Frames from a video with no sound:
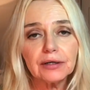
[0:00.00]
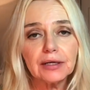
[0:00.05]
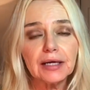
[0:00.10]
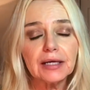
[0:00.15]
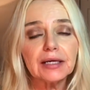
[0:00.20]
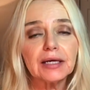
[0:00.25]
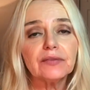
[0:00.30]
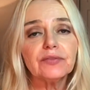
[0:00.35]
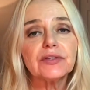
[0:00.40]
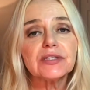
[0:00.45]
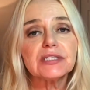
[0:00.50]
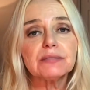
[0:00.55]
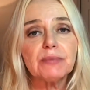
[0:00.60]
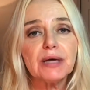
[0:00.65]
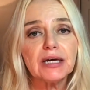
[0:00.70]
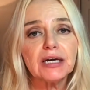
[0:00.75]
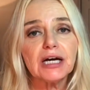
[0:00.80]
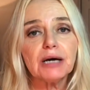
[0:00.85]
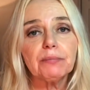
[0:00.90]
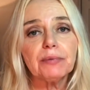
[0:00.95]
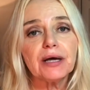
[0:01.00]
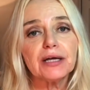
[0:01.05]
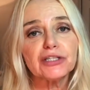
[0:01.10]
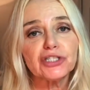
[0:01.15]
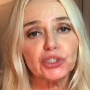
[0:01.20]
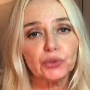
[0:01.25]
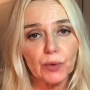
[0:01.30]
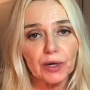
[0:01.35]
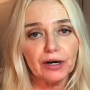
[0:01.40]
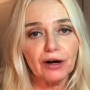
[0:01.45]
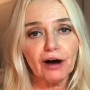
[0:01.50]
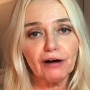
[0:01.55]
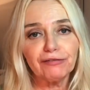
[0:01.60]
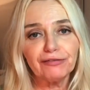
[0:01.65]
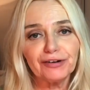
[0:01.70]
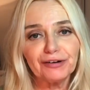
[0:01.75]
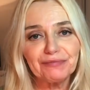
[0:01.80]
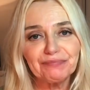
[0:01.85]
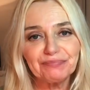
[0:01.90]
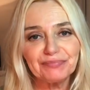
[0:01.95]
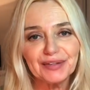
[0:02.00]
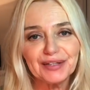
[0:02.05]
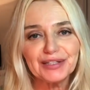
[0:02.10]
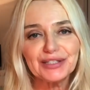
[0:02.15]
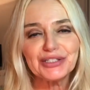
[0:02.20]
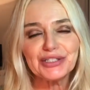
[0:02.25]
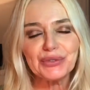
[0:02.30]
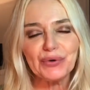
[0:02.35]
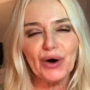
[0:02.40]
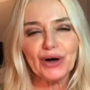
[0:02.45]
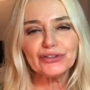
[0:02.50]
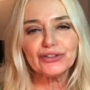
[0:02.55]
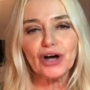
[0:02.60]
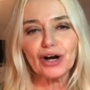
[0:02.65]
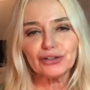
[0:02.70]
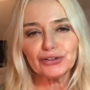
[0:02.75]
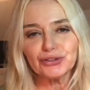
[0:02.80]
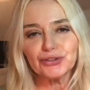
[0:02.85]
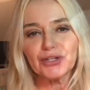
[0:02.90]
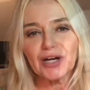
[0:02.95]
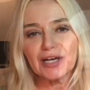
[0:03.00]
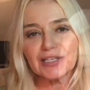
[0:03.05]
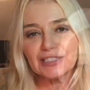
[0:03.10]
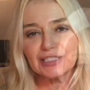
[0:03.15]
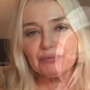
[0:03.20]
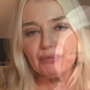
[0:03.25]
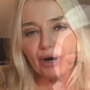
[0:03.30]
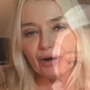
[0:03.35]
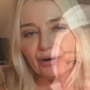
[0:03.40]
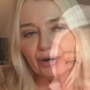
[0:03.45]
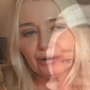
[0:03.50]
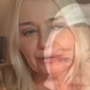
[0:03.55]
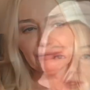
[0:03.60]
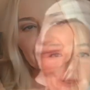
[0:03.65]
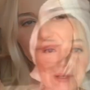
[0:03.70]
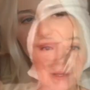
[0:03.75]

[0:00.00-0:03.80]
and get this makeup and sweat off. So I'll talk to you guys tomorrow.